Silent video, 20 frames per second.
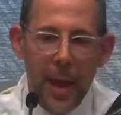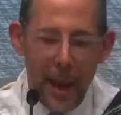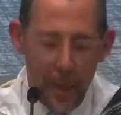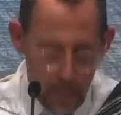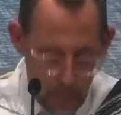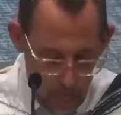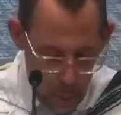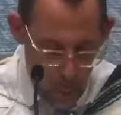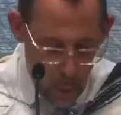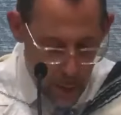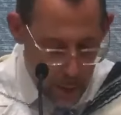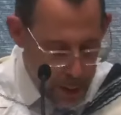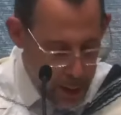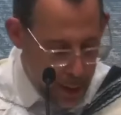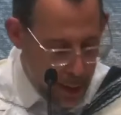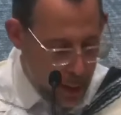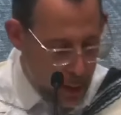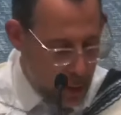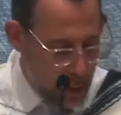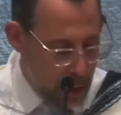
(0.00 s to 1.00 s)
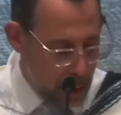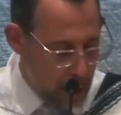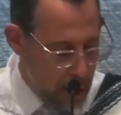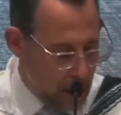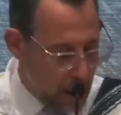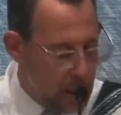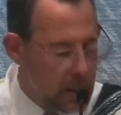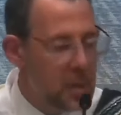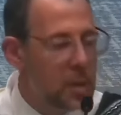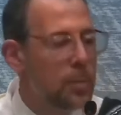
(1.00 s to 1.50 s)
That morning,
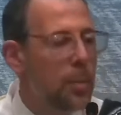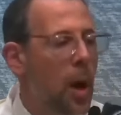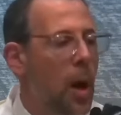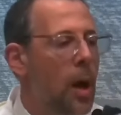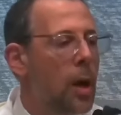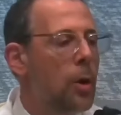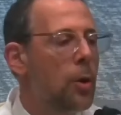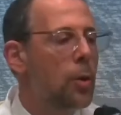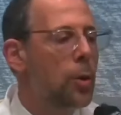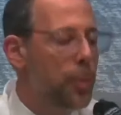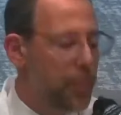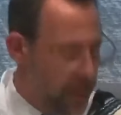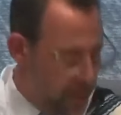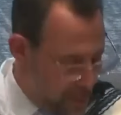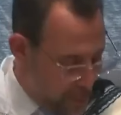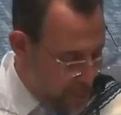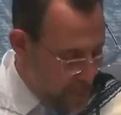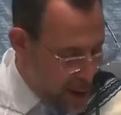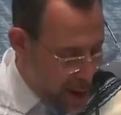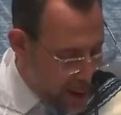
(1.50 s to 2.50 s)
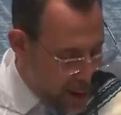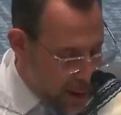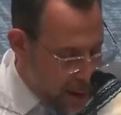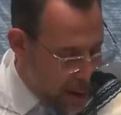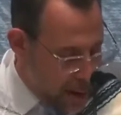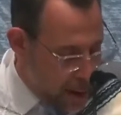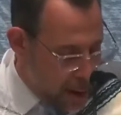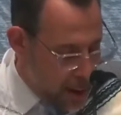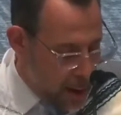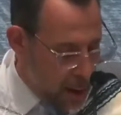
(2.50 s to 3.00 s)
a small group of
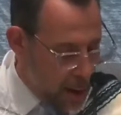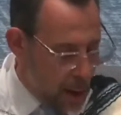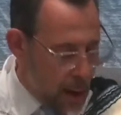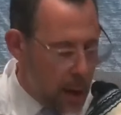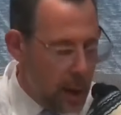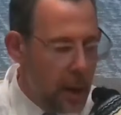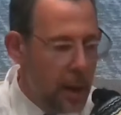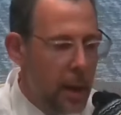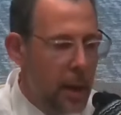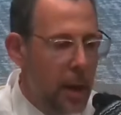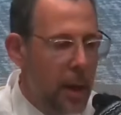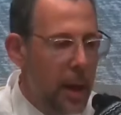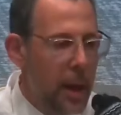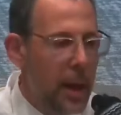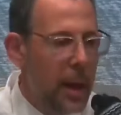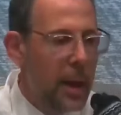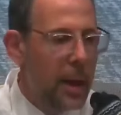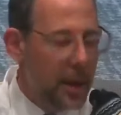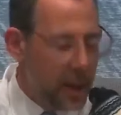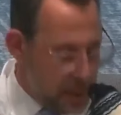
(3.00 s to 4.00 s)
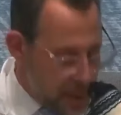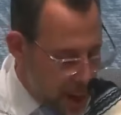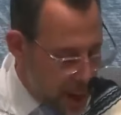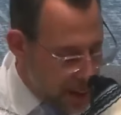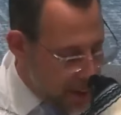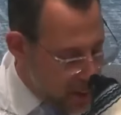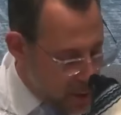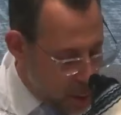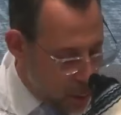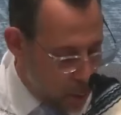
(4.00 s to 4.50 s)
men held
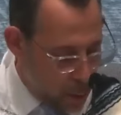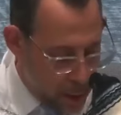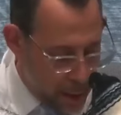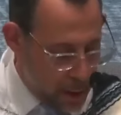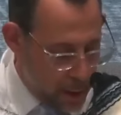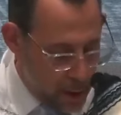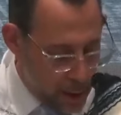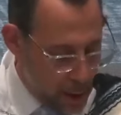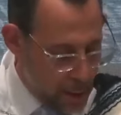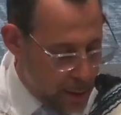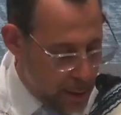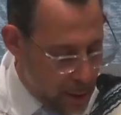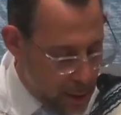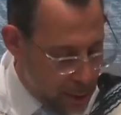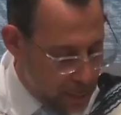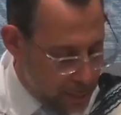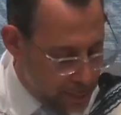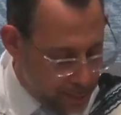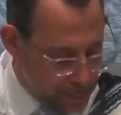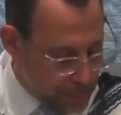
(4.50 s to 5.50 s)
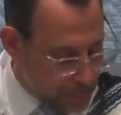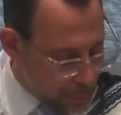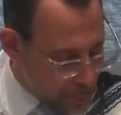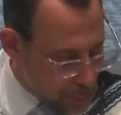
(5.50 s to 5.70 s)
on to one another